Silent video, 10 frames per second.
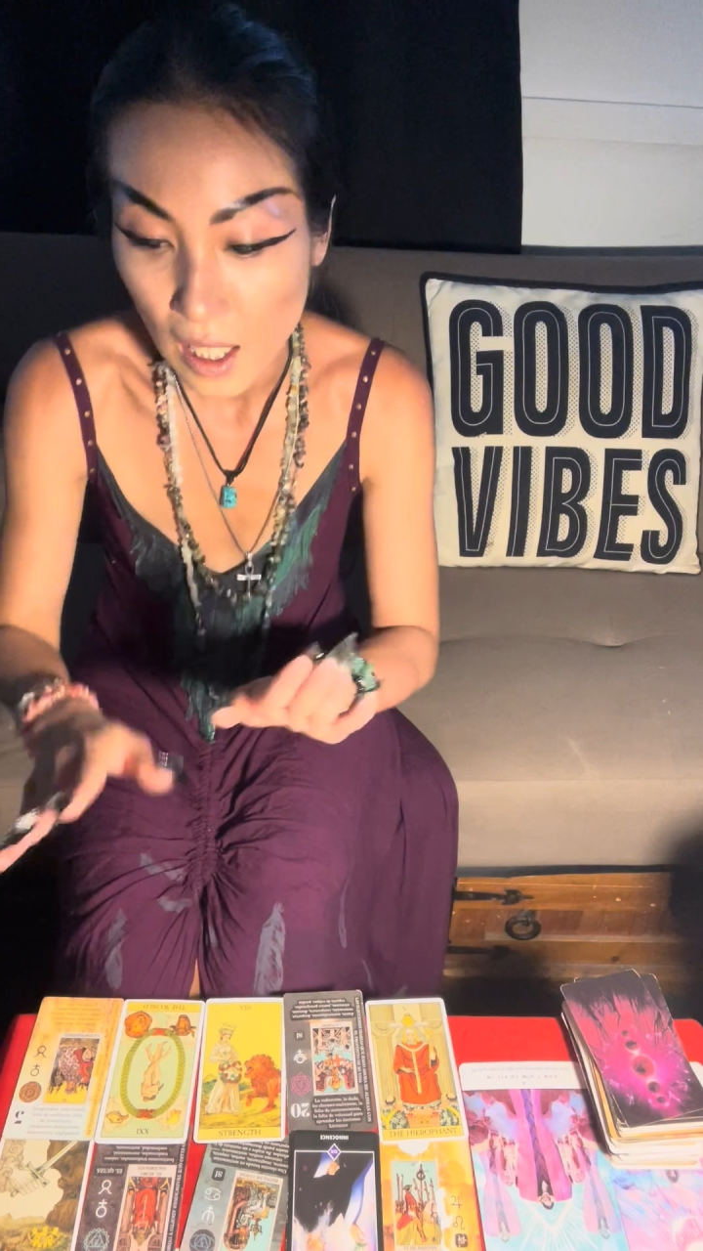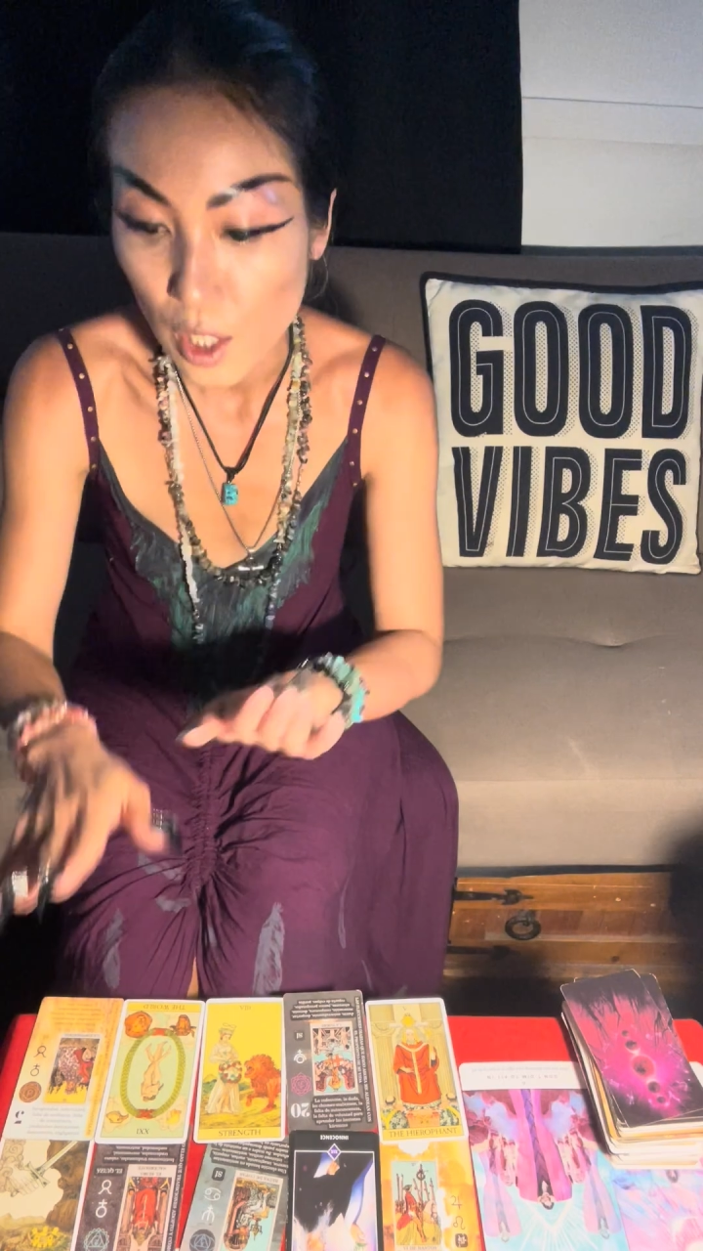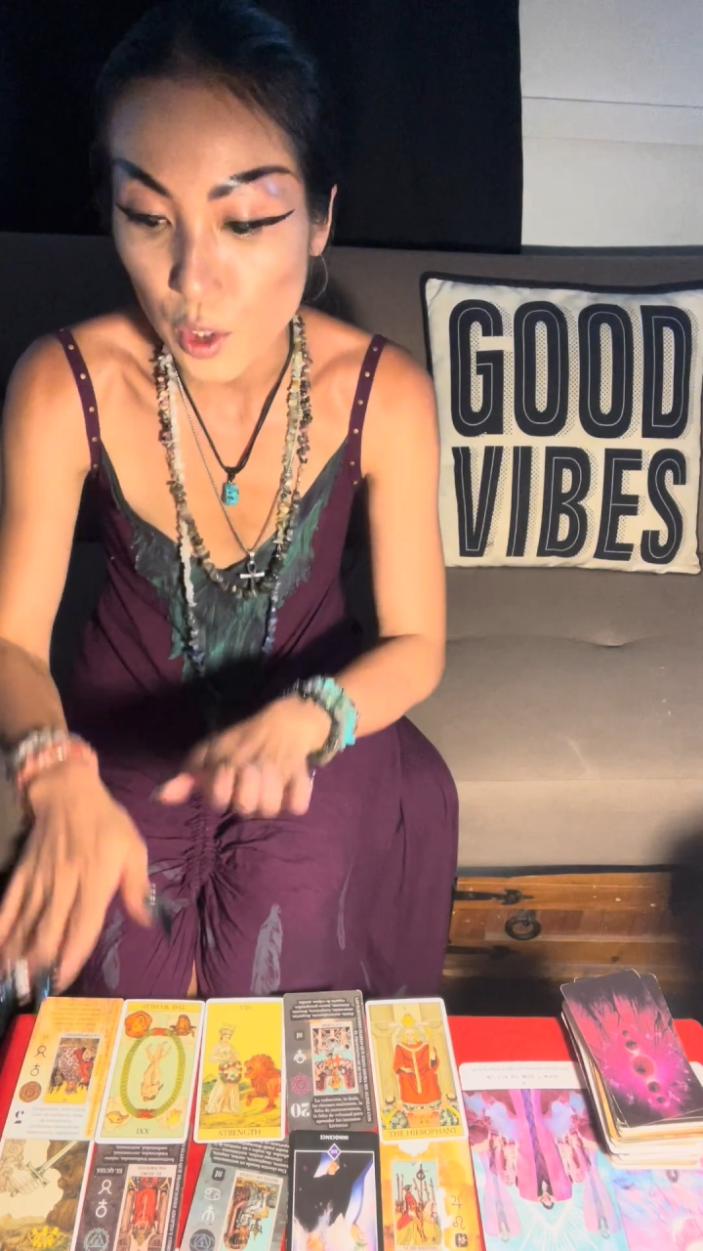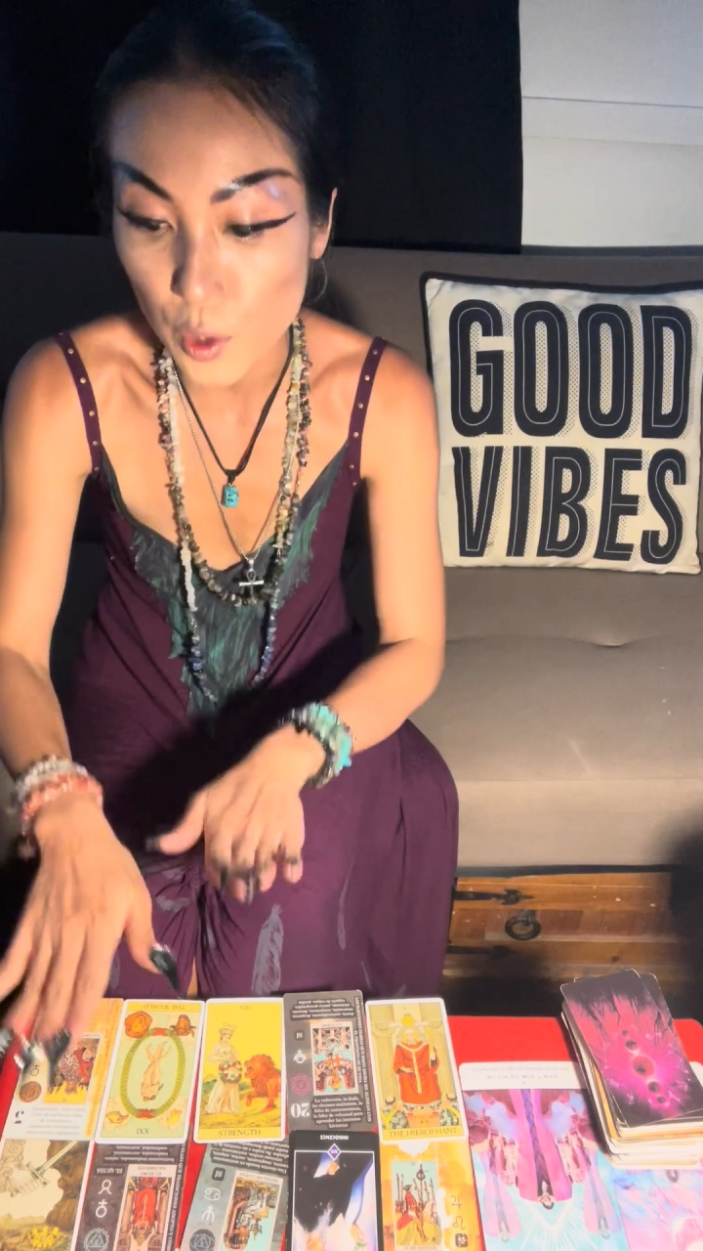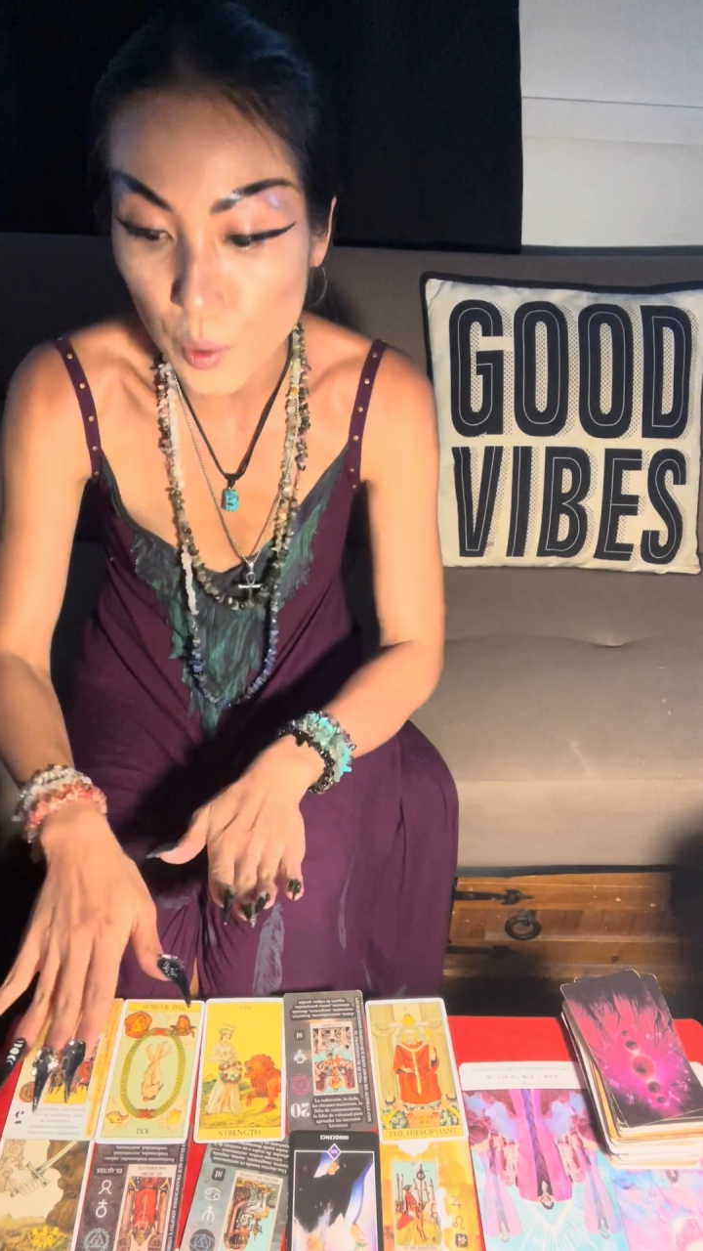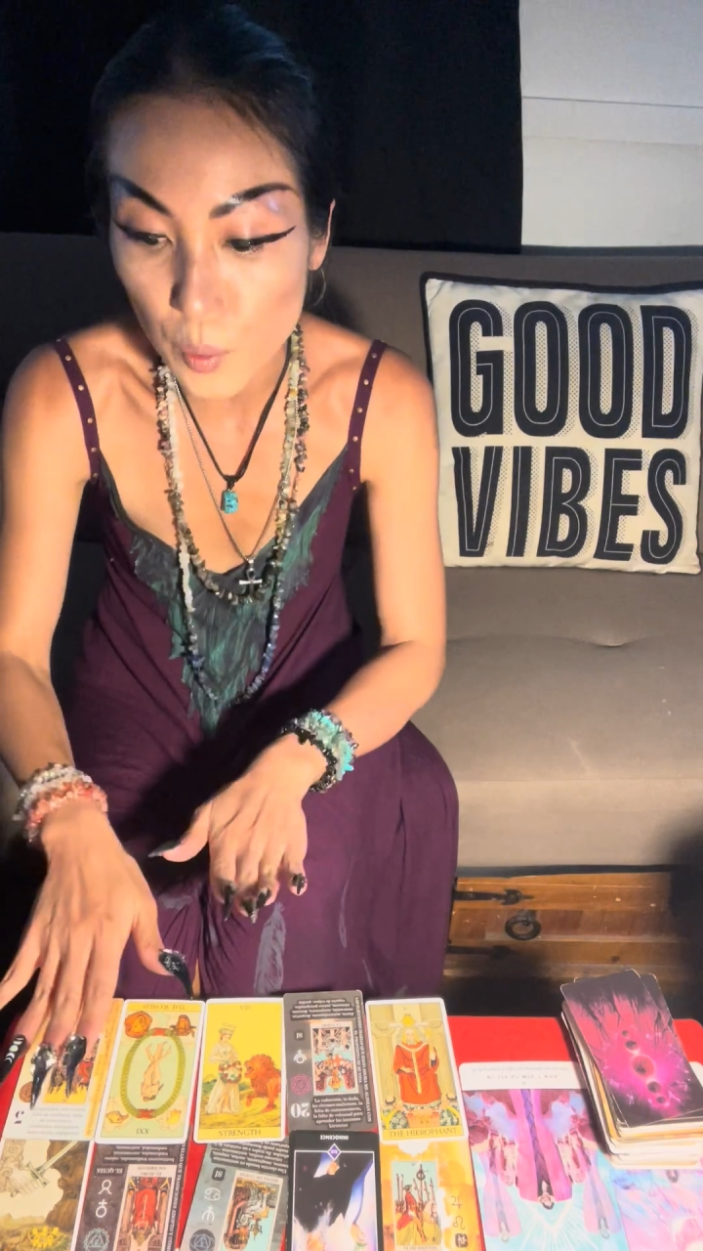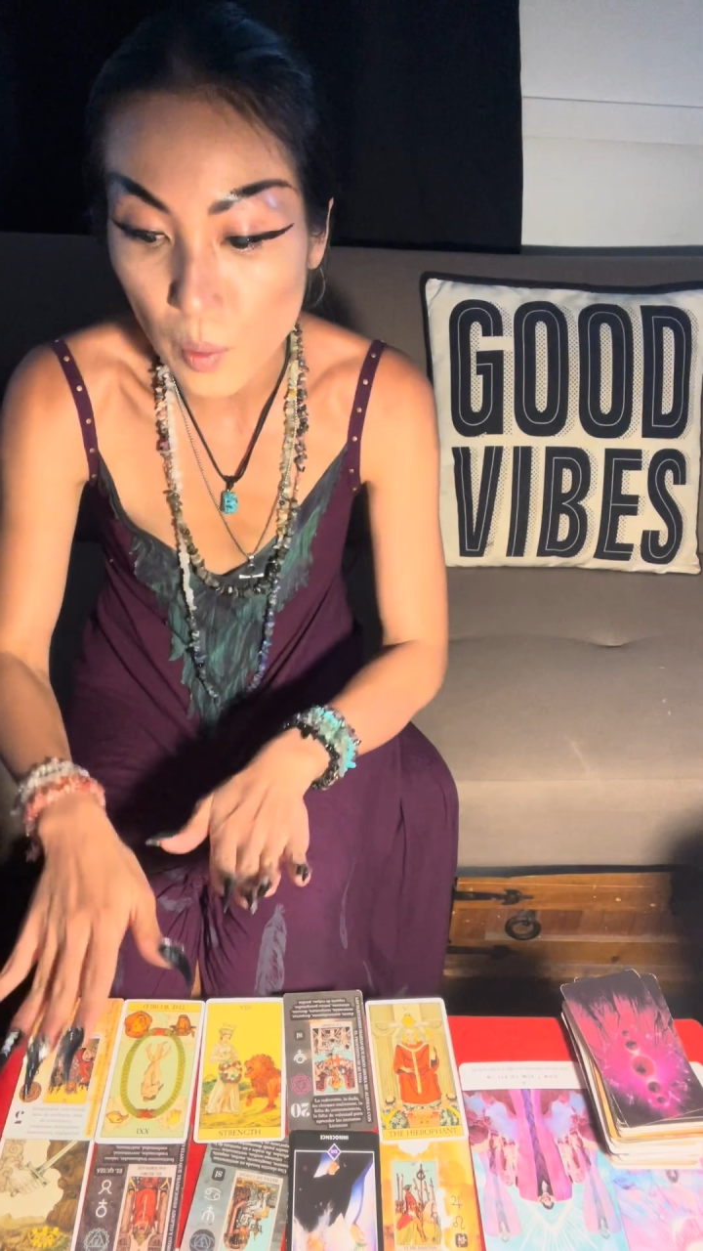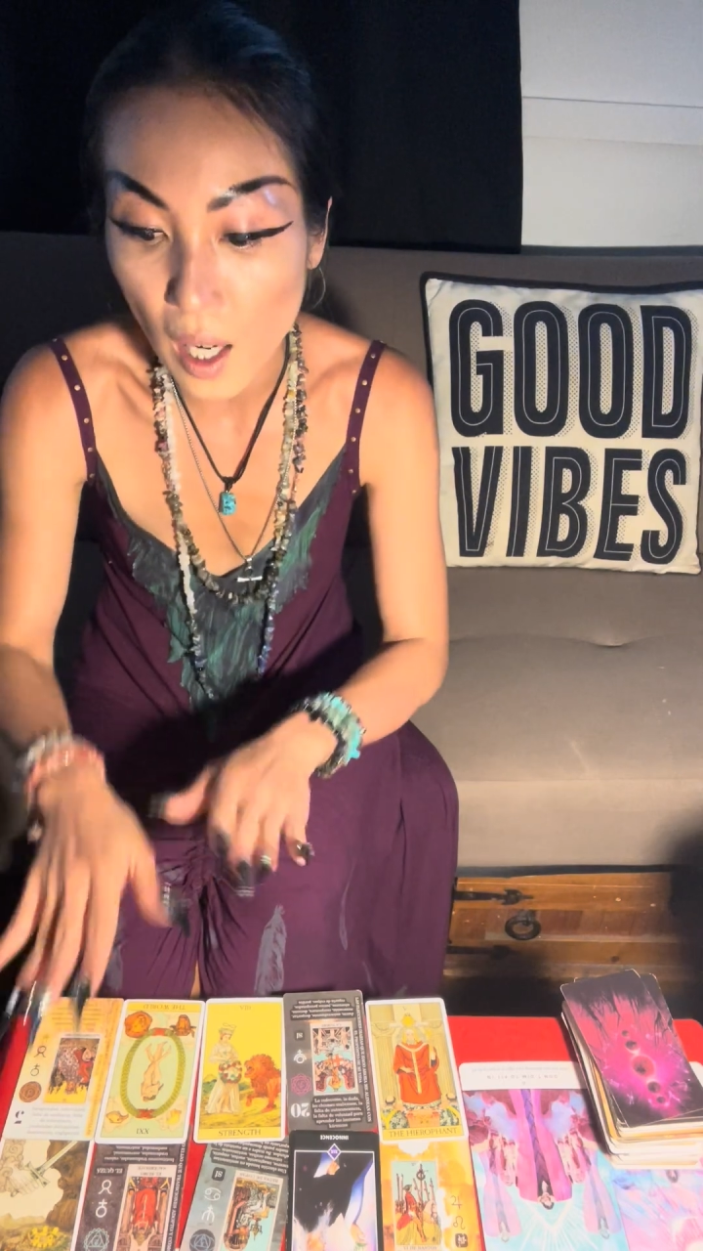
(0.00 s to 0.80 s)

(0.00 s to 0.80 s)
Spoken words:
You